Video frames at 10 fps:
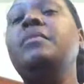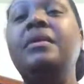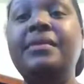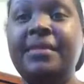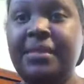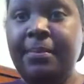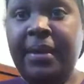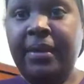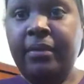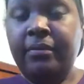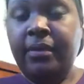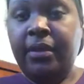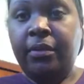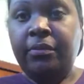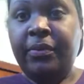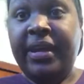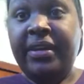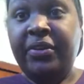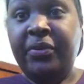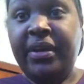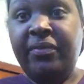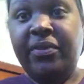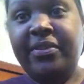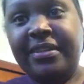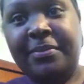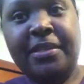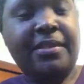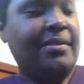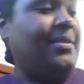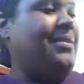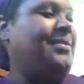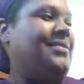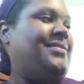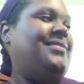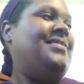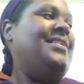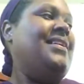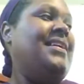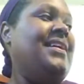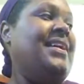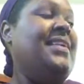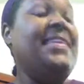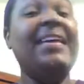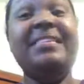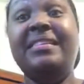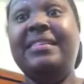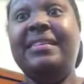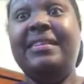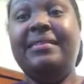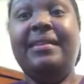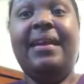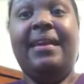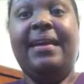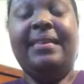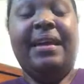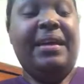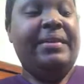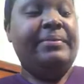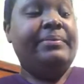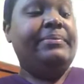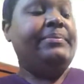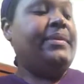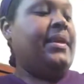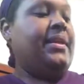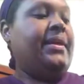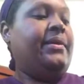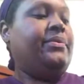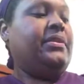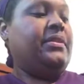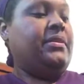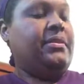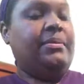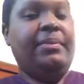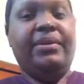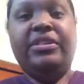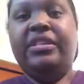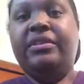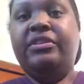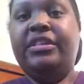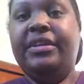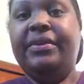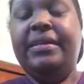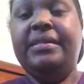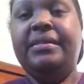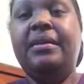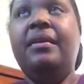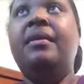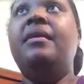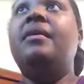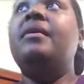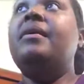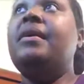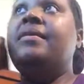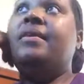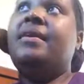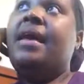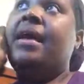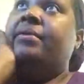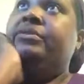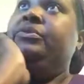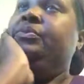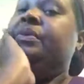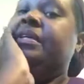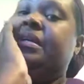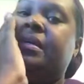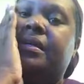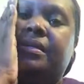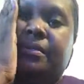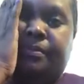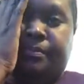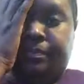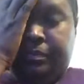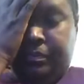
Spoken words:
just to make it, you know, red and green for Christmas. And that's good. I like that. I like it with the maraschino cherries. And then I'll do one,